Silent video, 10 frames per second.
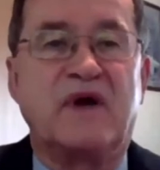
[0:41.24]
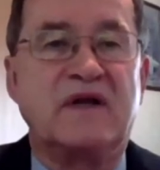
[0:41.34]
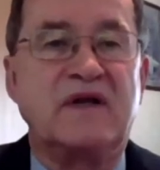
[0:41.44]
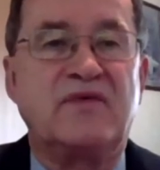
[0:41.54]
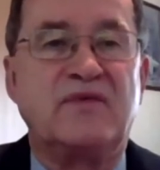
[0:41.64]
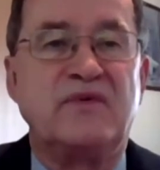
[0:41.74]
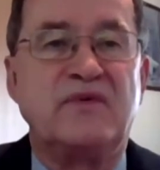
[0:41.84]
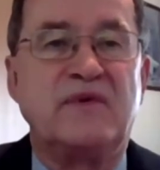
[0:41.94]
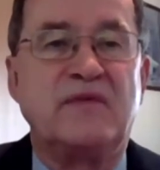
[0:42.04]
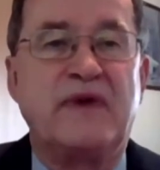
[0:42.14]
greatly
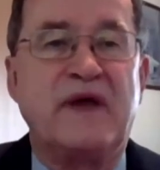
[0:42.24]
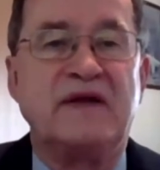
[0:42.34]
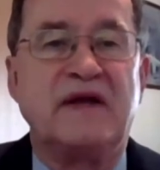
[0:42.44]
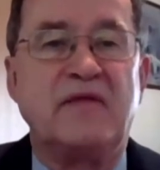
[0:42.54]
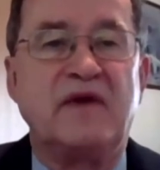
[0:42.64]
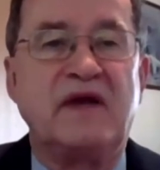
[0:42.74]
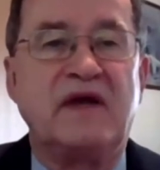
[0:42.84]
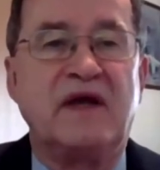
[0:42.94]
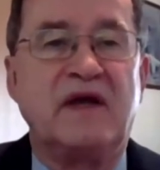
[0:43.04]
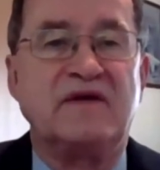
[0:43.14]
through the
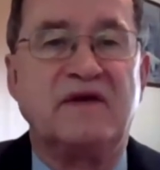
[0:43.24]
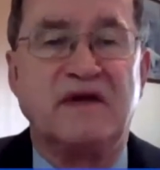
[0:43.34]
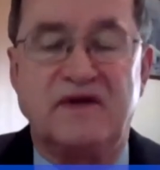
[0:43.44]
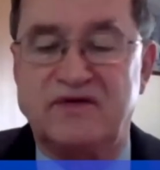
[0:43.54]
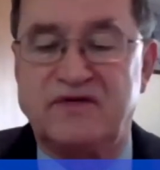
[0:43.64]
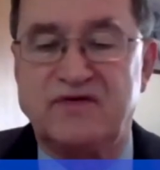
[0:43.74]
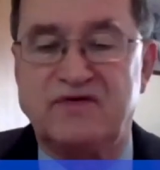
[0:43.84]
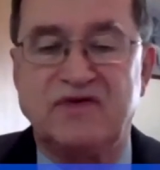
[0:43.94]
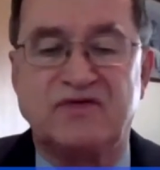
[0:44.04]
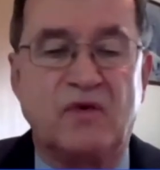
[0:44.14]
pandemic, and this
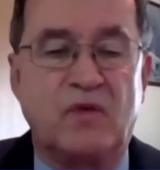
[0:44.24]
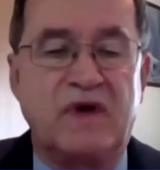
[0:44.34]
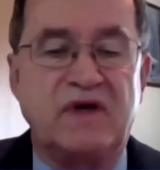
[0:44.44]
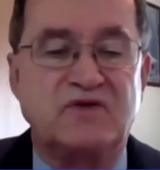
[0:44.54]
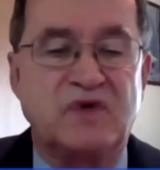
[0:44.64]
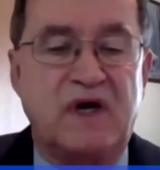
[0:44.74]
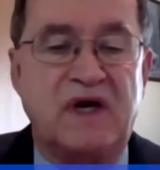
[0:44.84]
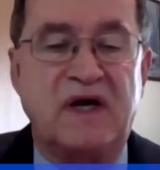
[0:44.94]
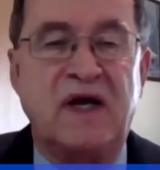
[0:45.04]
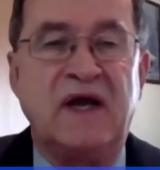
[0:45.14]
is just a way to
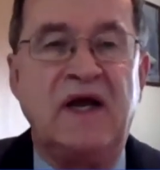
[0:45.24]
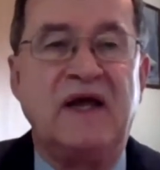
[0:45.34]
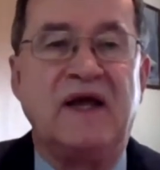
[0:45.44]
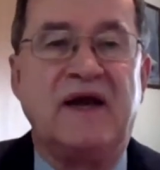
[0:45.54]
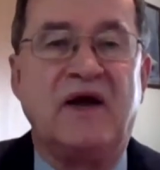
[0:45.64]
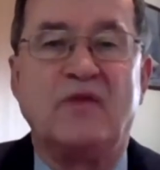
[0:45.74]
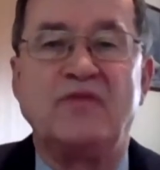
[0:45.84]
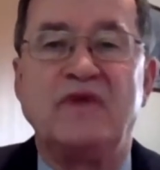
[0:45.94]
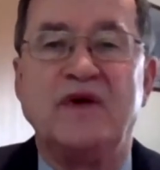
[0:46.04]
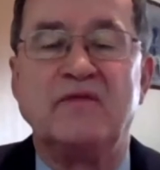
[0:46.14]
try and
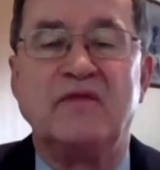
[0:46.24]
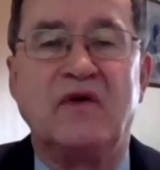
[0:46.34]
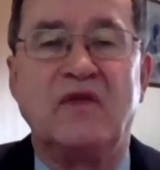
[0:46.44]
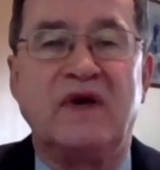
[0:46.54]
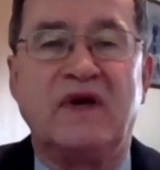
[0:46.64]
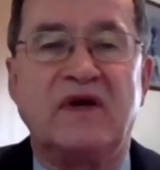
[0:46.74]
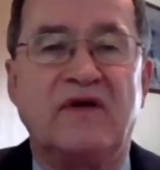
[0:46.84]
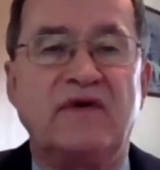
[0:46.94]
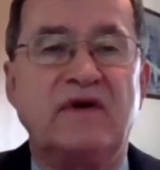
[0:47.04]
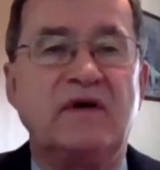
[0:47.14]
help them
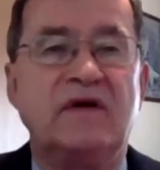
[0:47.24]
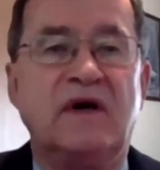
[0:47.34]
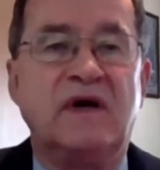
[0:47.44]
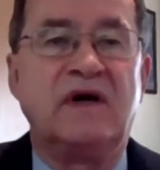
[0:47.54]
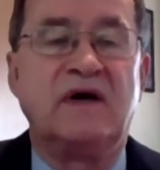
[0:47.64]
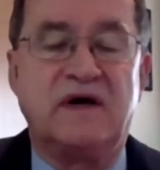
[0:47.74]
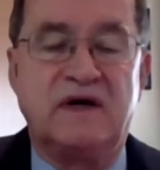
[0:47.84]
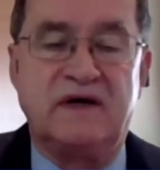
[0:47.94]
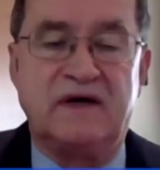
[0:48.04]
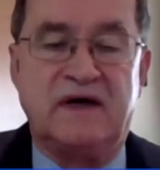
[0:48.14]
recover.
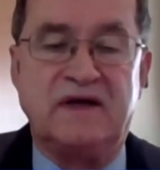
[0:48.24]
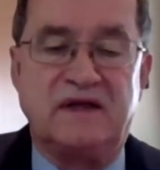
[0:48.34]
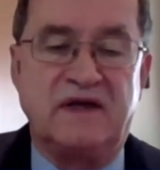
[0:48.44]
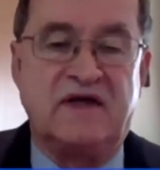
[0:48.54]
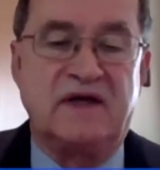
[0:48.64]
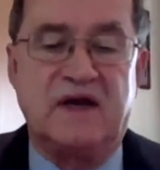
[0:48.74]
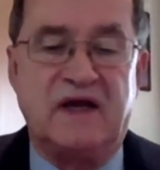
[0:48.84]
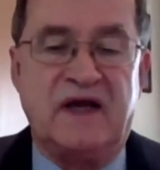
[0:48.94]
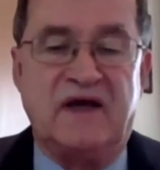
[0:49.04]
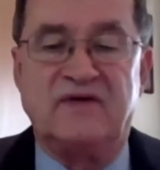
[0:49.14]
I think
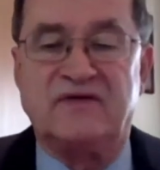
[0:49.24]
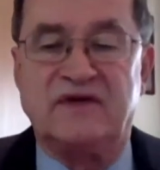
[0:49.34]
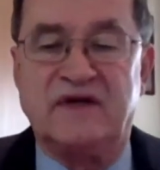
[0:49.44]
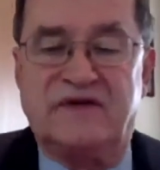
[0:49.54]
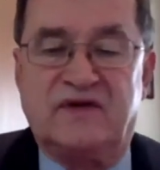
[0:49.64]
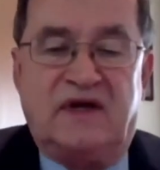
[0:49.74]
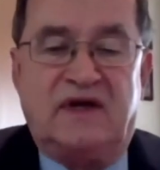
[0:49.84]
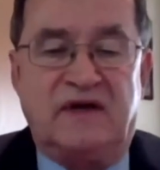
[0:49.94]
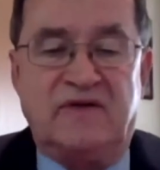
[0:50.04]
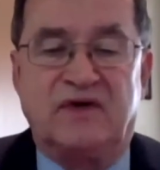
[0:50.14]

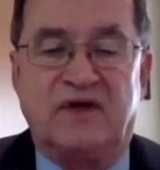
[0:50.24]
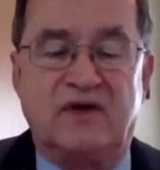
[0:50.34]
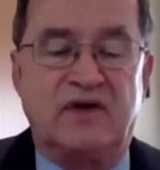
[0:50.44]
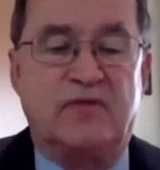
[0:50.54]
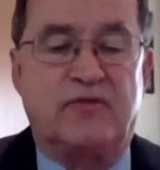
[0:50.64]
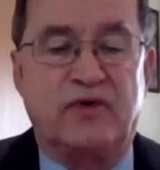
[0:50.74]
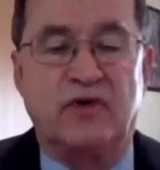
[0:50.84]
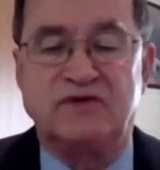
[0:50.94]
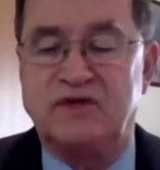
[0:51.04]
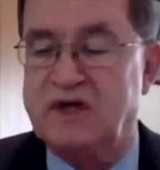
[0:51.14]
it's a good
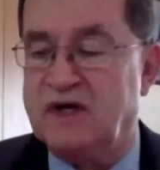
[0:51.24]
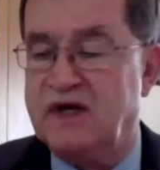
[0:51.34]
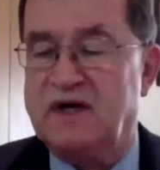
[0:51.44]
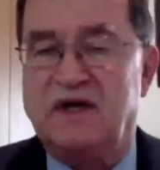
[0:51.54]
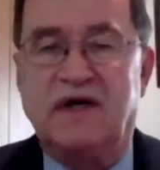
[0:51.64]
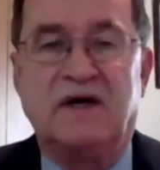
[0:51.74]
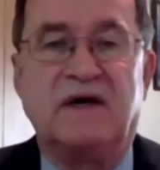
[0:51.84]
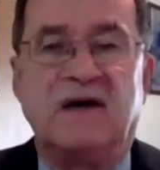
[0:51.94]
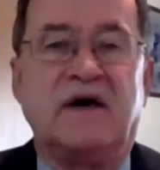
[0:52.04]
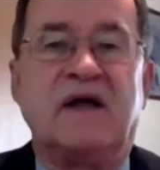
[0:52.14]
approach,
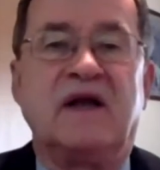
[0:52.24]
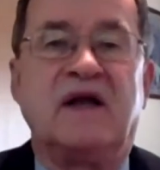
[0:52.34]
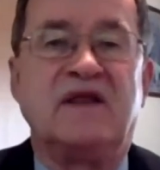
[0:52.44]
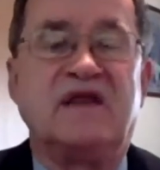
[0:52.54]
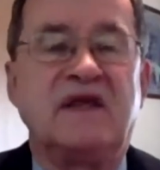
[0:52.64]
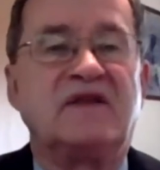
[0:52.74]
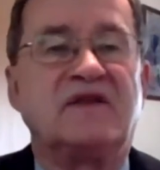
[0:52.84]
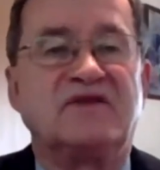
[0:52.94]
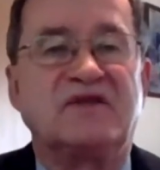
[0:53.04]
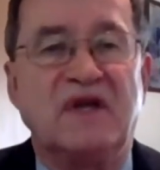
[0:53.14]
and I
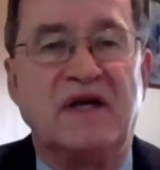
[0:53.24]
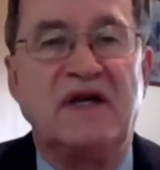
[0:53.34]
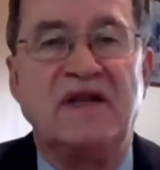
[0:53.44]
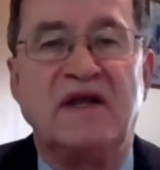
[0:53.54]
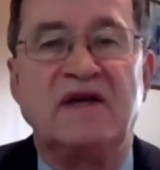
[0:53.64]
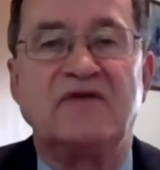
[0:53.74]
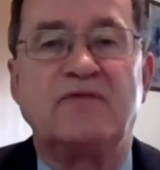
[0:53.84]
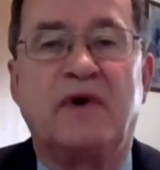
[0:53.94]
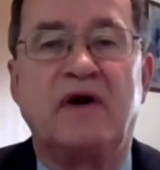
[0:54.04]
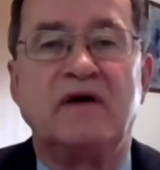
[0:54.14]
think the study that
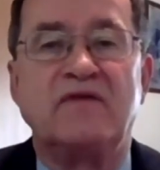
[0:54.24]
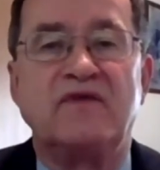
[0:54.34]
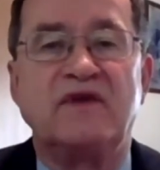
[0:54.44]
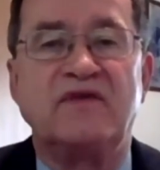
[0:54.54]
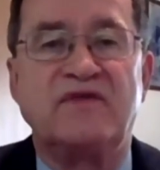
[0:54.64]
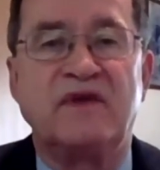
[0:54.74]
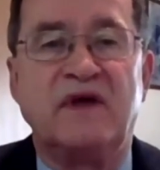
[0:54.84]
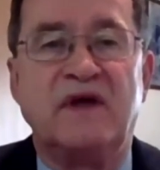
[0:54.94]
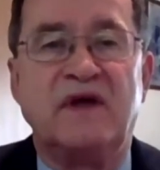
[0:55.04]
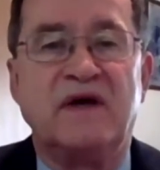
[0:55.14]
is part of this,